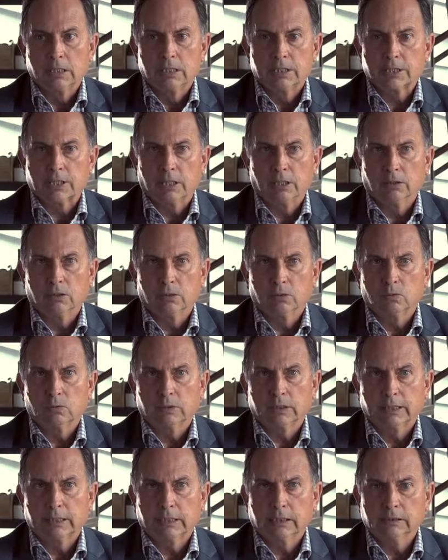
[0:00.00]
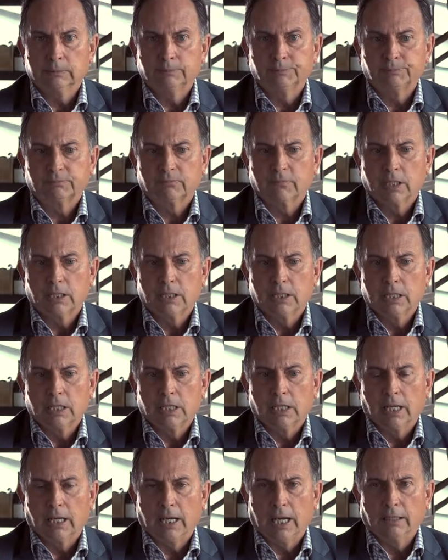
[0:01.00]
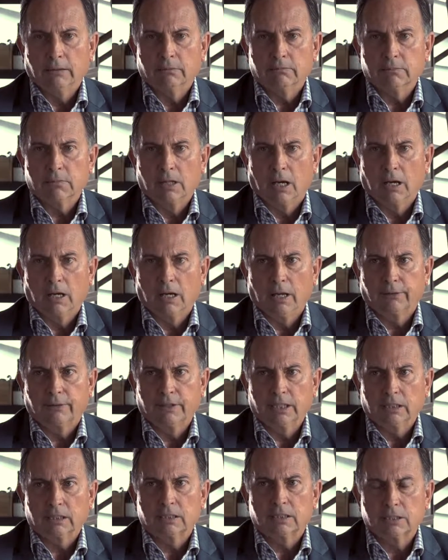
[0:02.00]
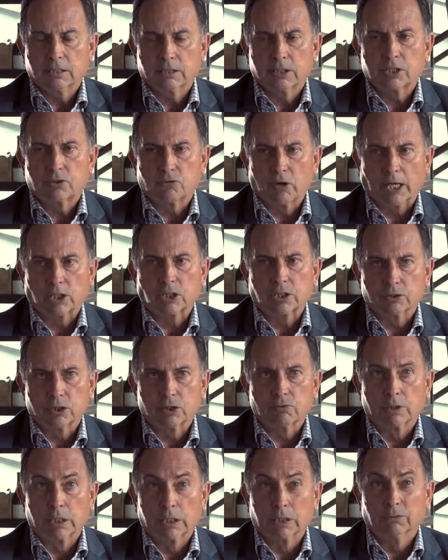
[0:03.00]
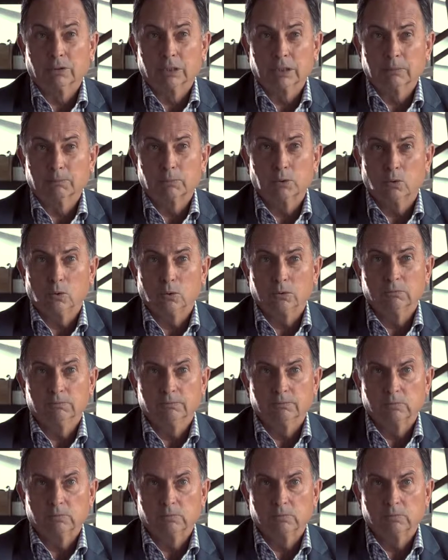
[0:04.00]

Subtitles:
So, and I think structure is really, really important.